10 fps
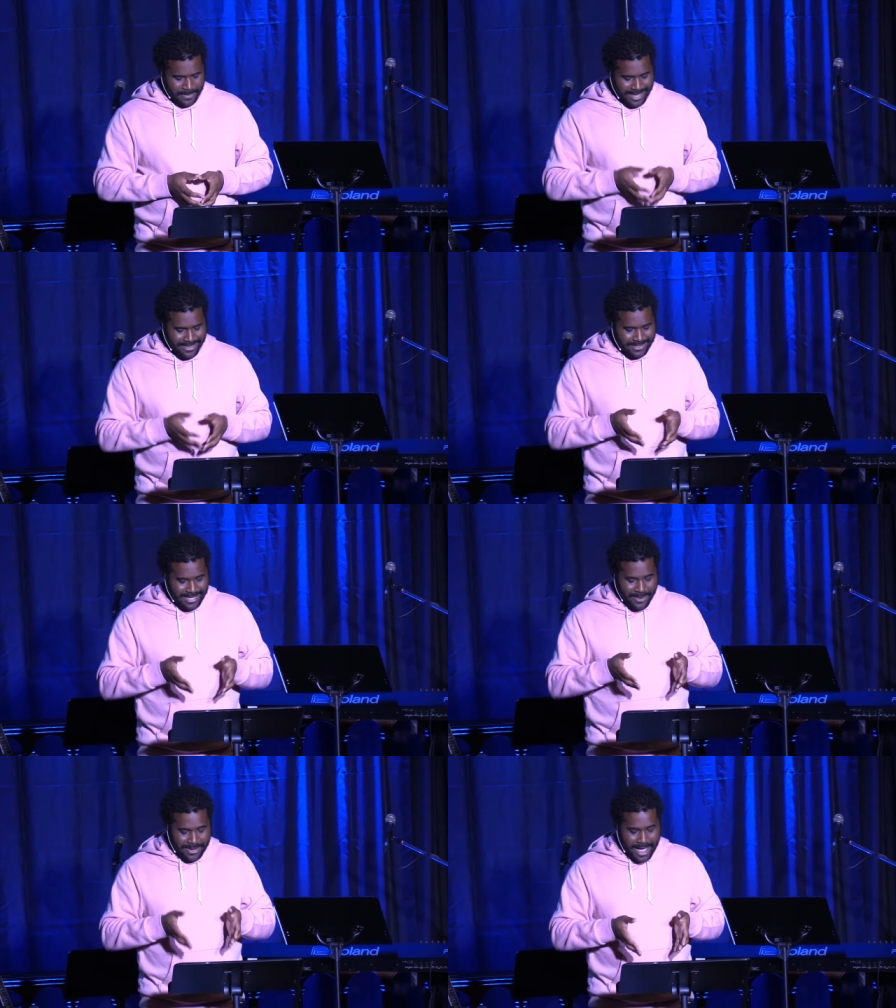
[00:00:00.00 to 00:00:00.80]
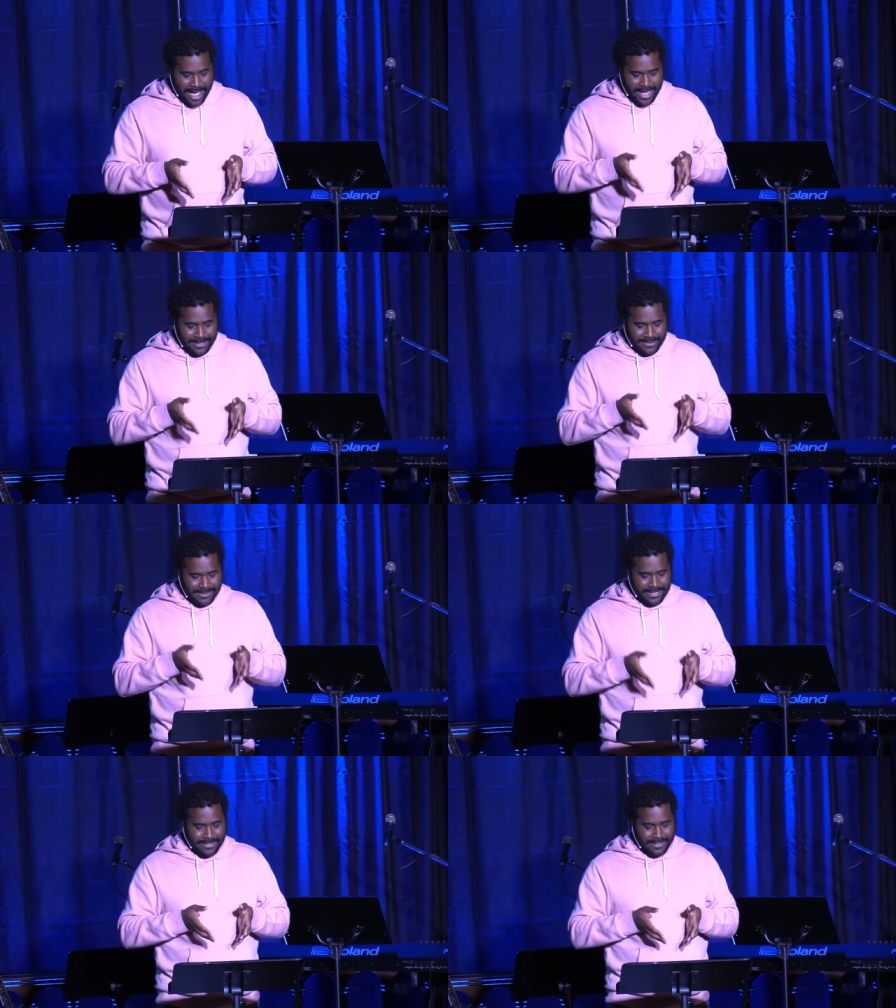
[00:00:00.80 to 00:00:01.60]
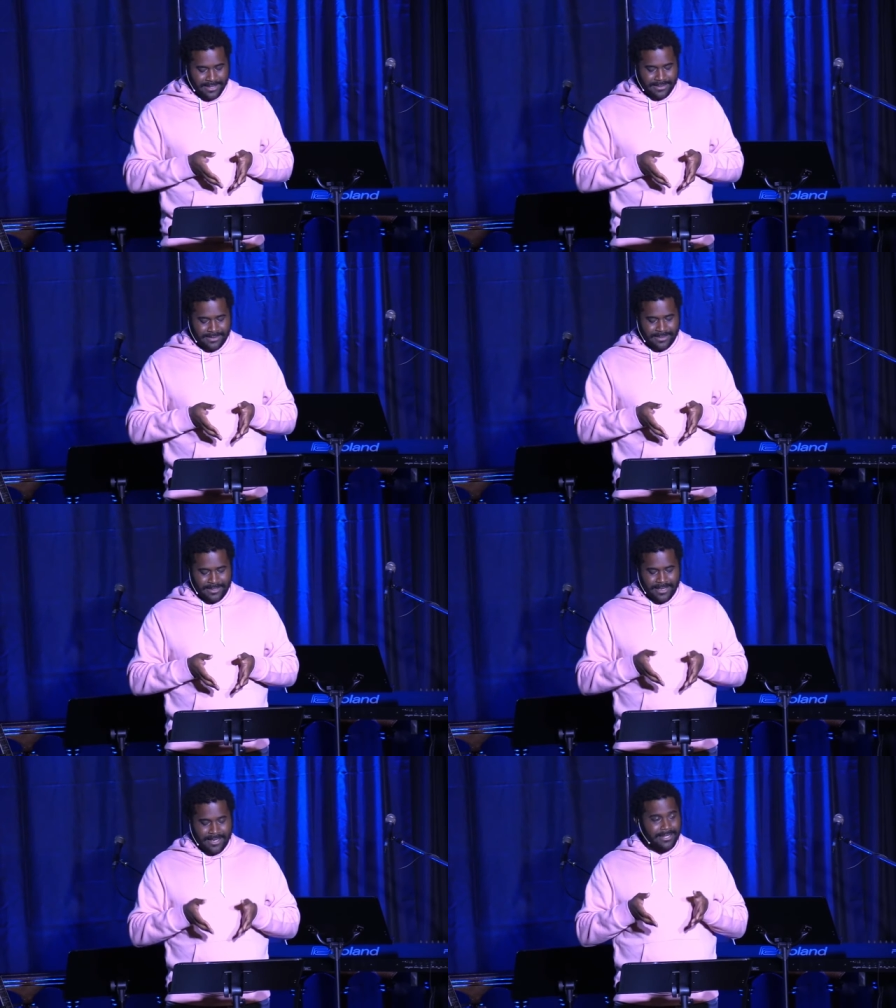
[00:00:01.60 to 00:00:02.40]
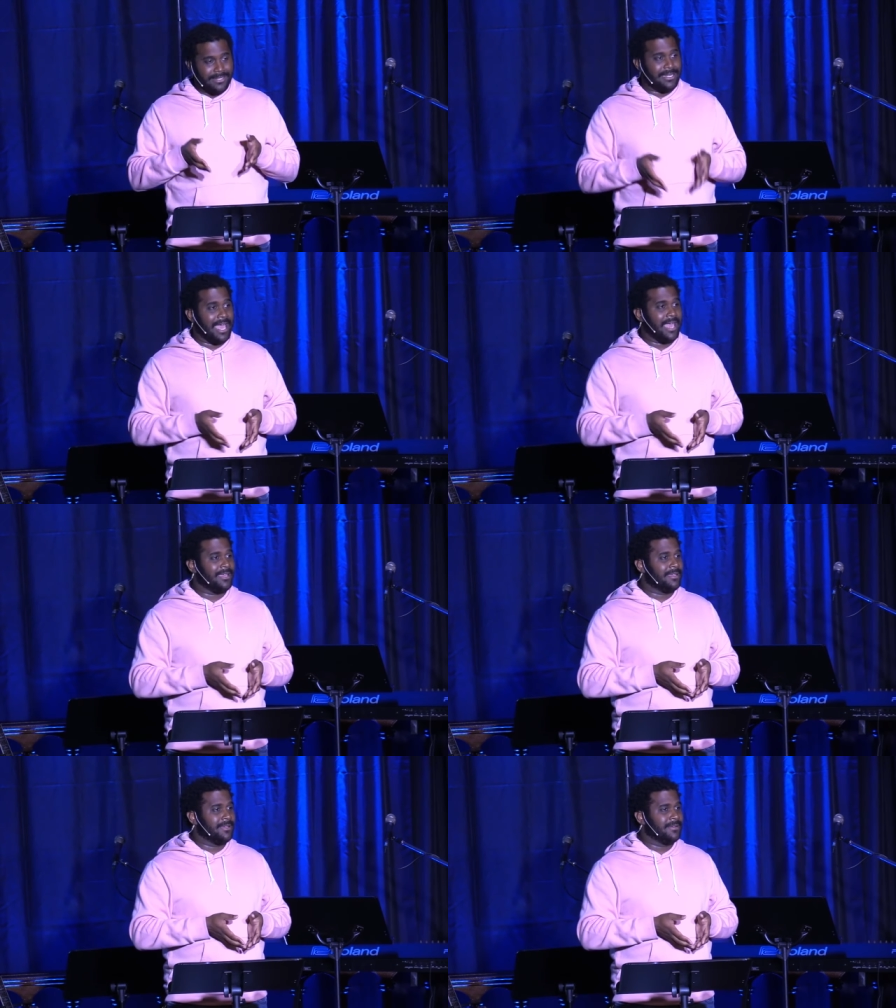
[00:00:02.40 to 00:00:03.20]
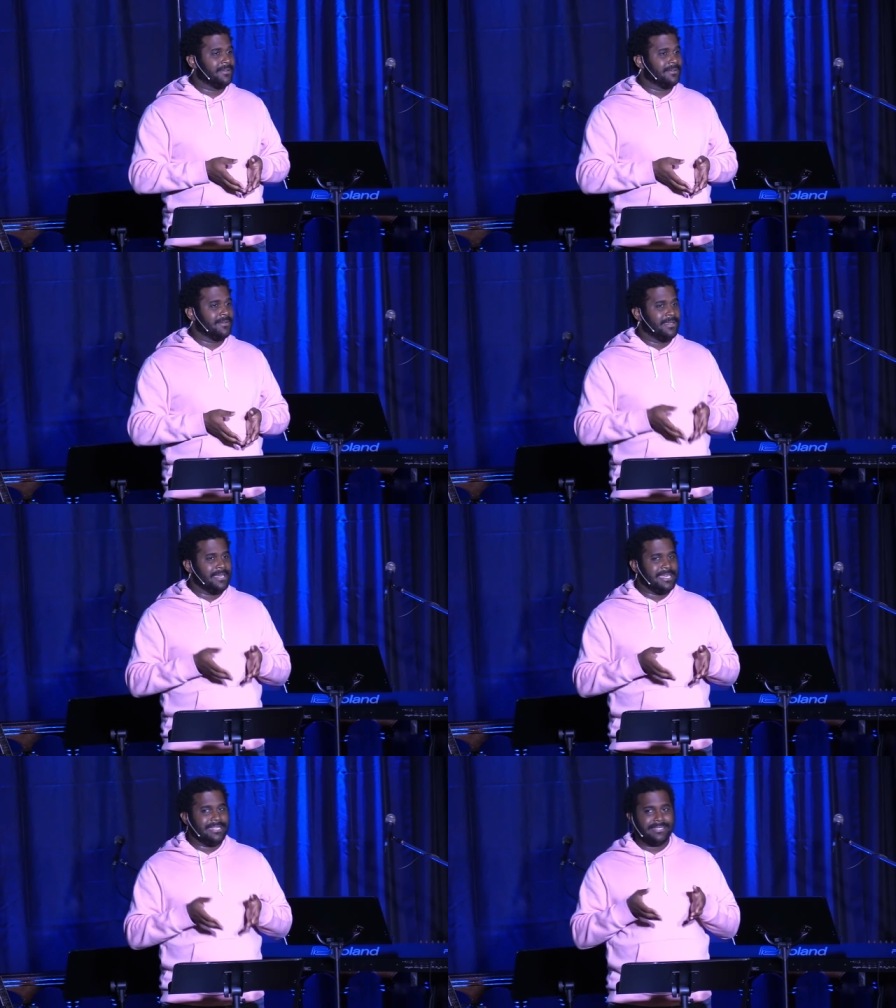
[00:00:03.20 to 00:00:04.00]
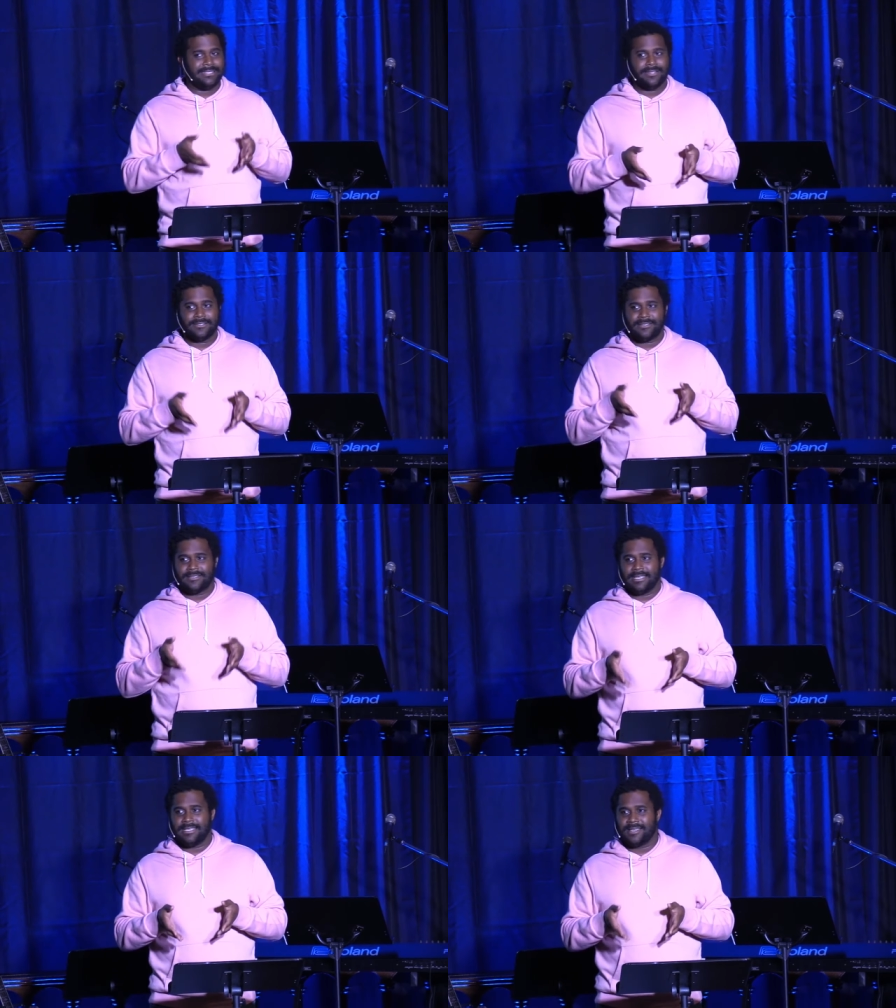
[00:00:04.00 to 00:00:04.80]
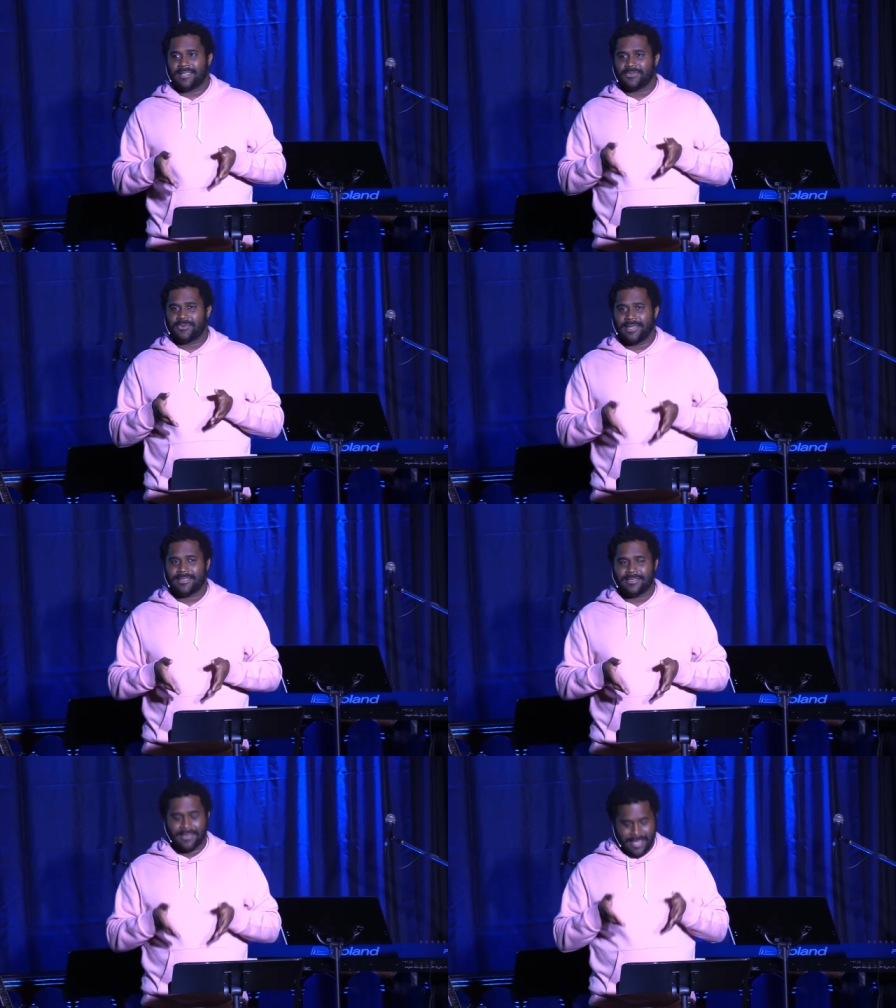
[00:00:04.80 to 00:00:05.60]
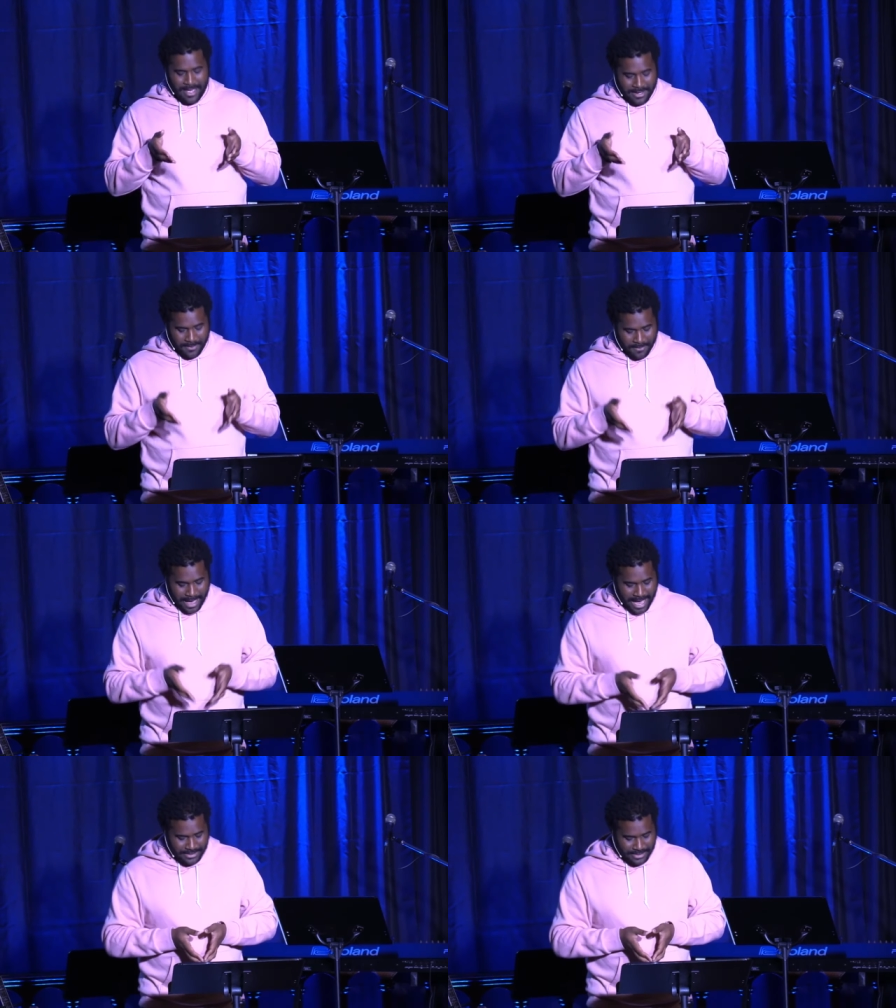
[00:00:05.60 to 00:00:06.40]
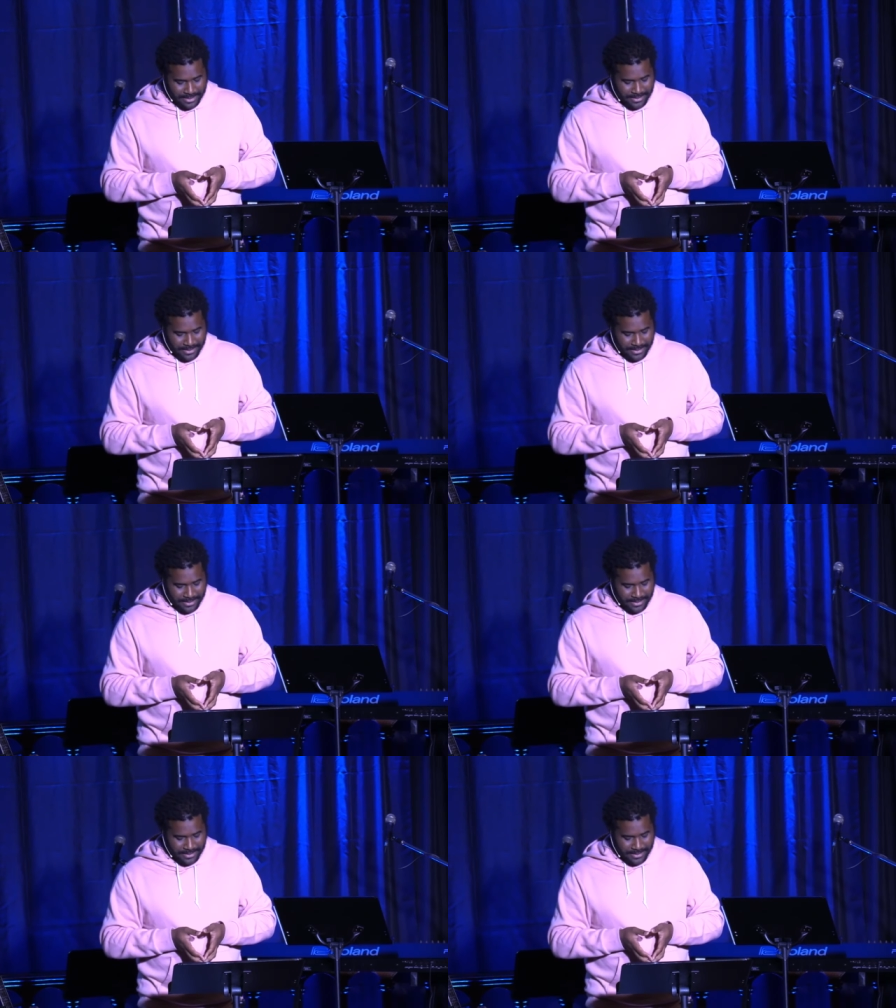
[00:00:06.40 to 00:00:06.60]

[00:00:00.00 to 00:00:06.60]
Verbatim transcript: And this is how God sees us today. He still sees us with compassion.